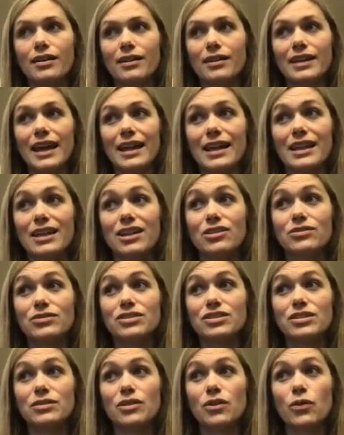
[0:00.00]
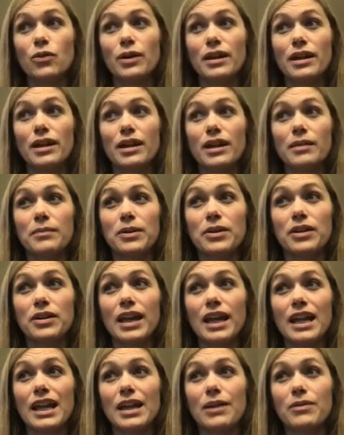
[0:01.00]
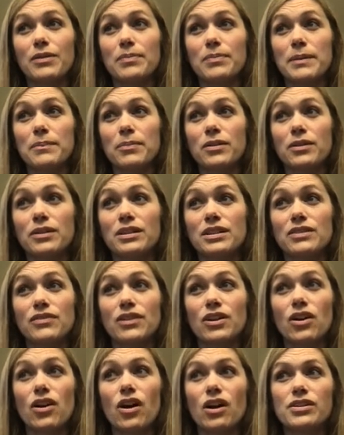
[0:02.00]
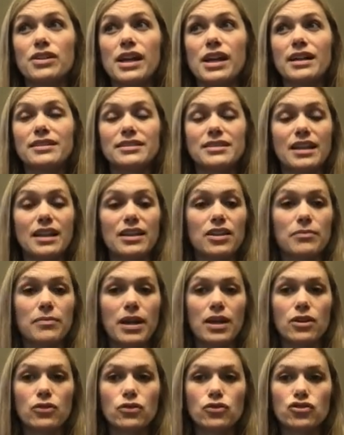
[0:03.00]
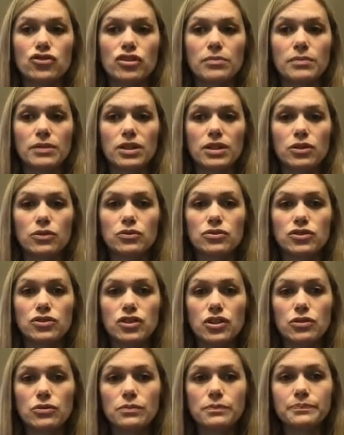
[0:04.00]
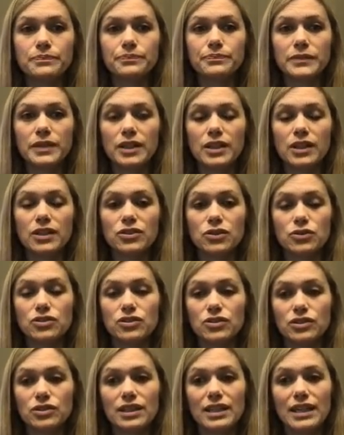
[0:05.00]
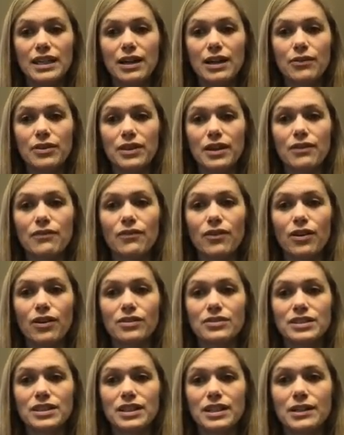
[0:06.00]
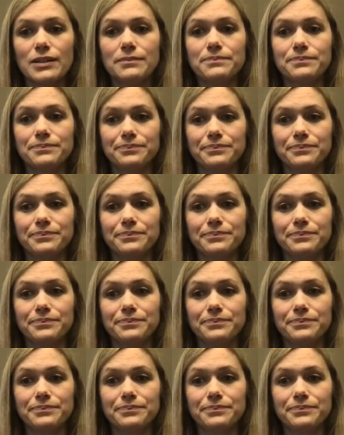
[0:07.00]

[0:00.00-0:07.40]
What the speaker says: getting used to going and communicating with people in different contexts than you may usually be used to. So certainly get out there and volunteer.